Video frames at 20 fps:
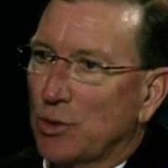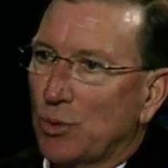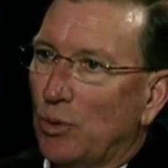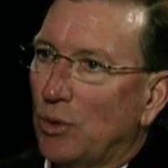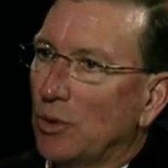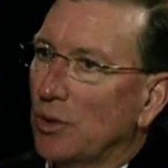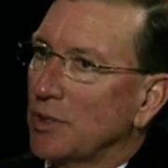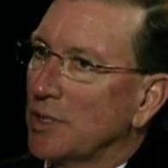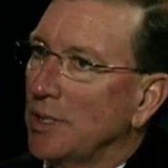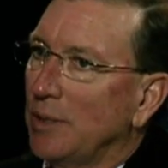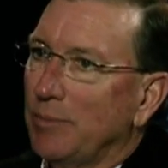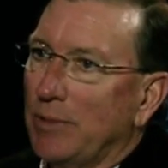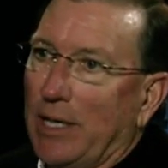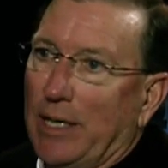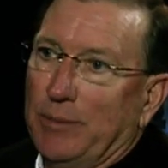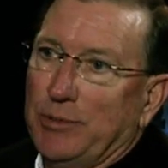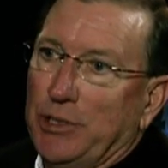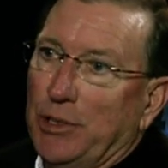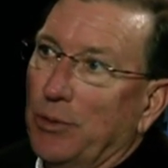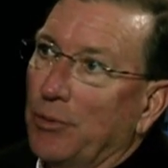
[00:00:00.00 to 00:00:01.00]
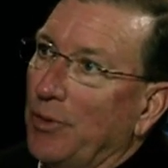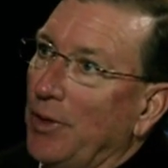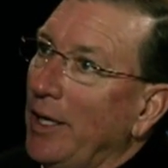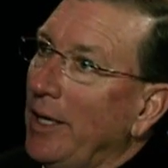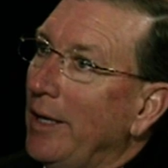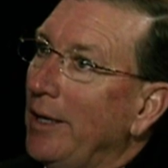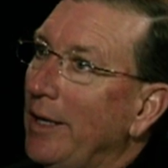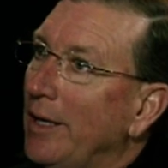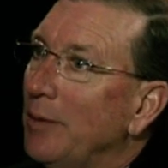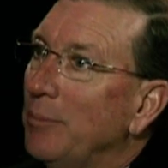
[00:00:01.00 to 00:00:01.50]
world sometimes you don't
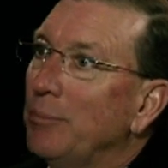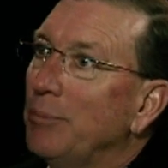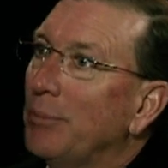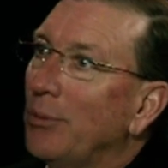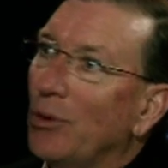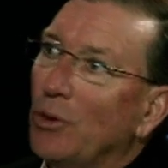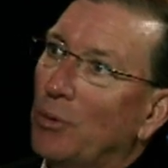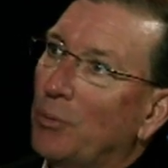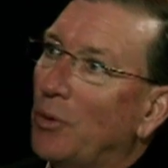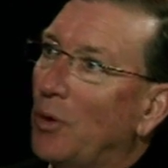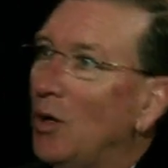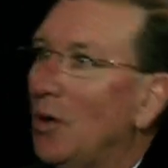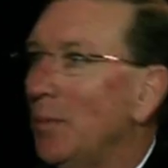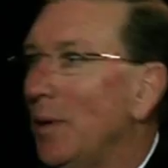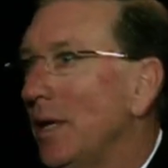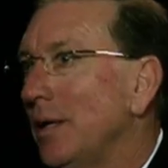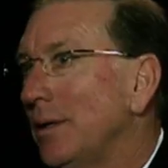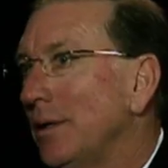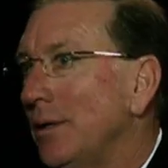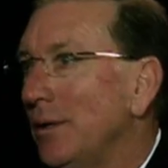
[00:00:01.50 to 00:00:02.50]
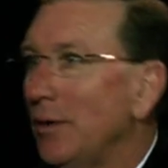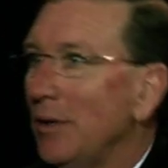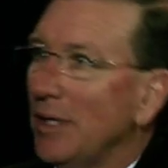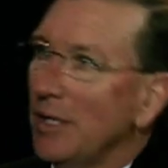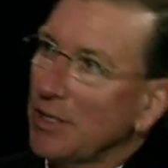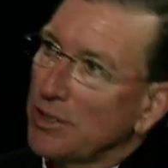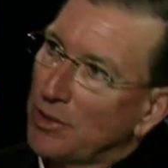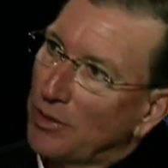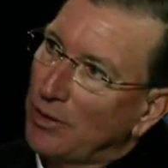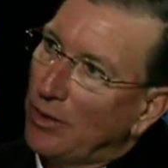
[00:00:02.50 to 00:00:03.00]
think you need to pull a permit to do
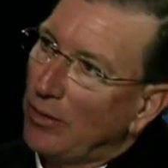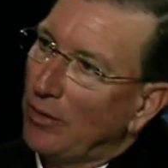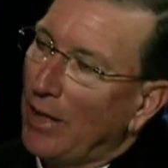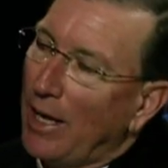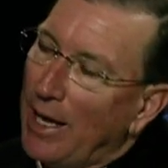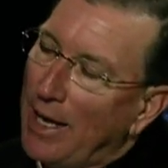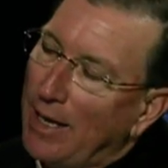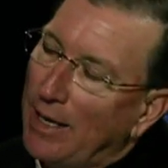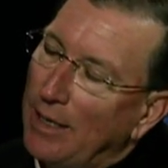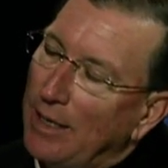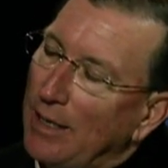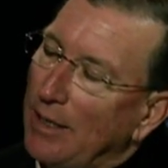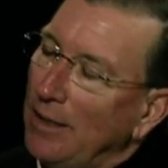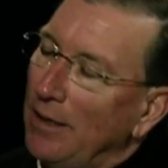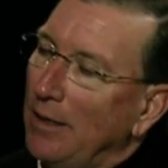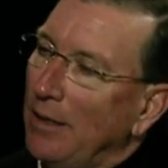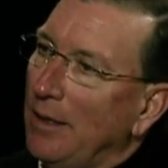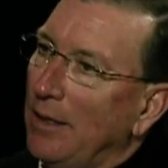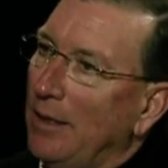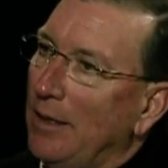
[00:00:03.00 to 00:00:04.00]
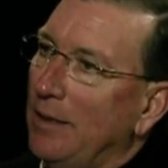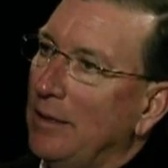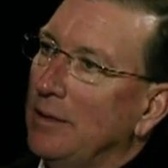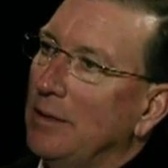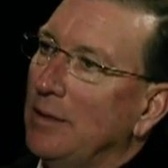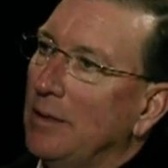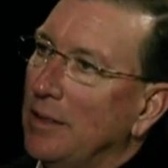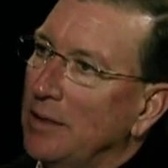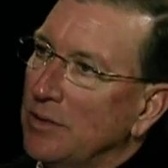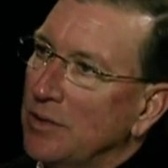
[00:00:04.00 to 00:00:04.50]
this or do that,
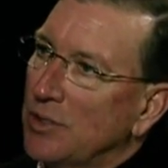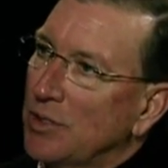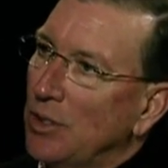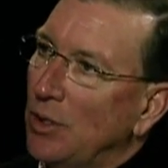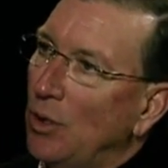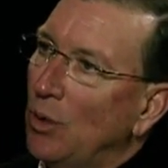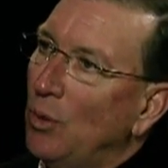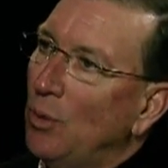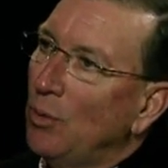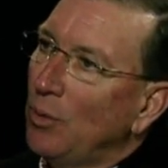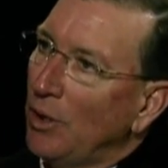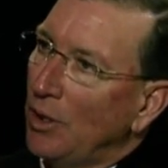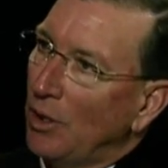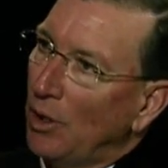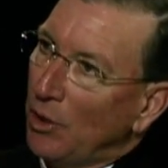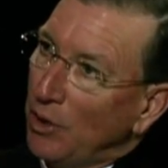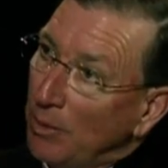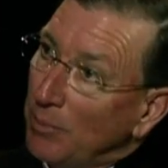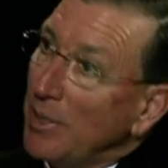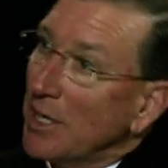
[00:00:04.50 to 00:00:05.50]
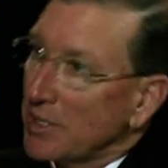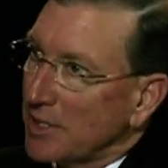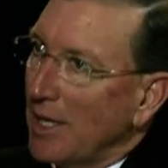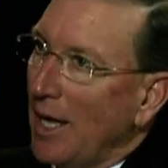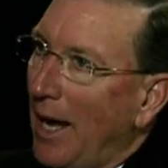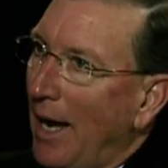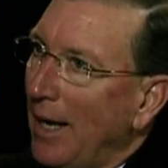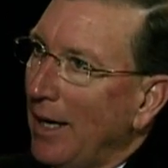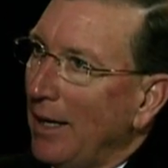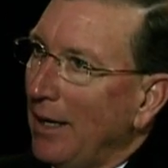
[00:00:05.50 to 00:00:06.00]
and and so you know you miss
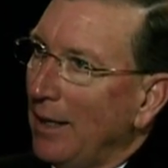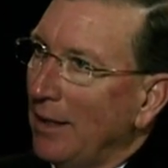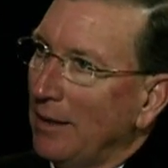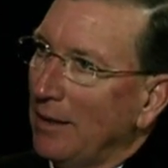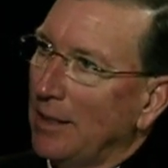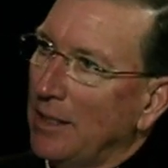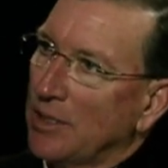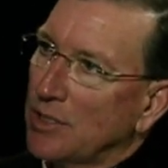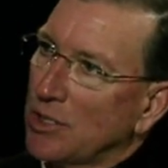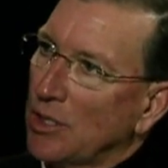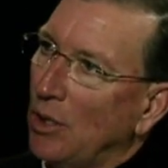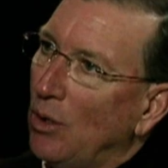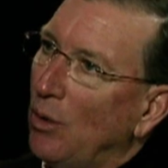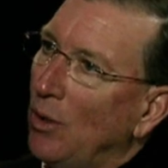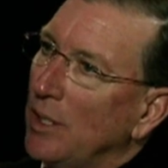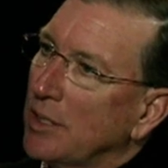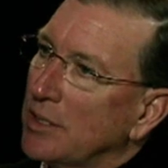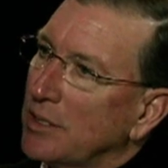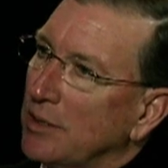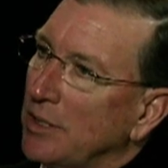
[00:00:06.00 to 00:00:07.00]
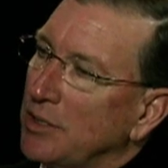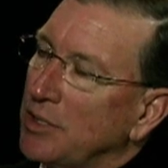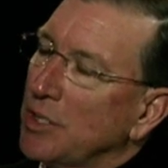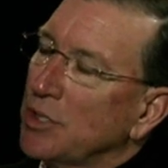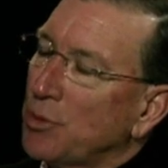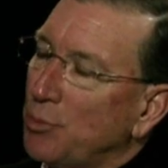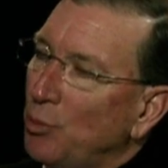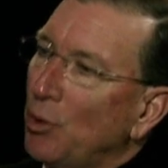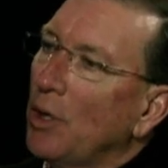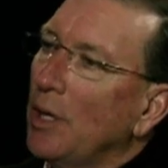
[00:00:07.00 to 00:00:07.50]
that, and and so it's it's
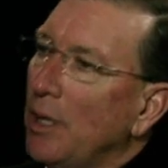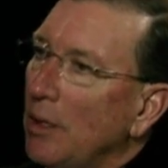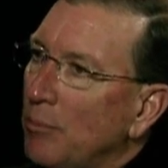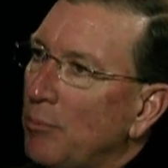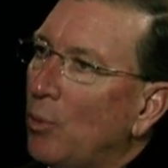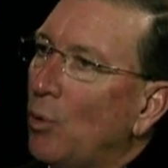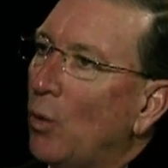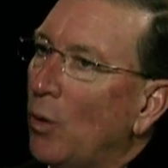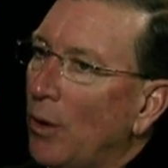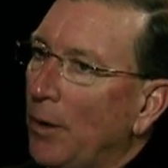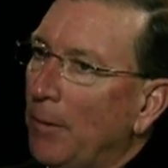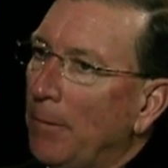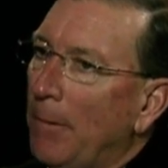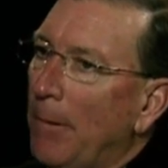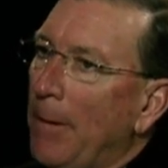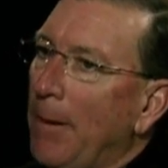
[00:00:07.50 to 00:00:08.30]
just really important